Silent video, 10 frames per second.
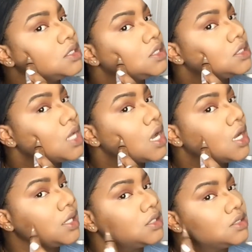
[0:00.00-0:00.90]

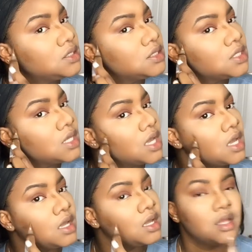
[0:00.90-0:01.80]
sides.
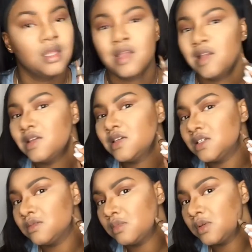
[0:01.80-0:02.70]
And I'm
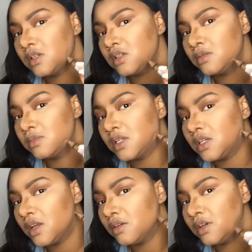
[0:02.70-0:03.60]
gonna put a little bit
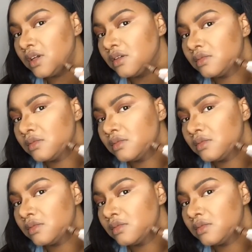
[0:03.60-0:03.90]
down here.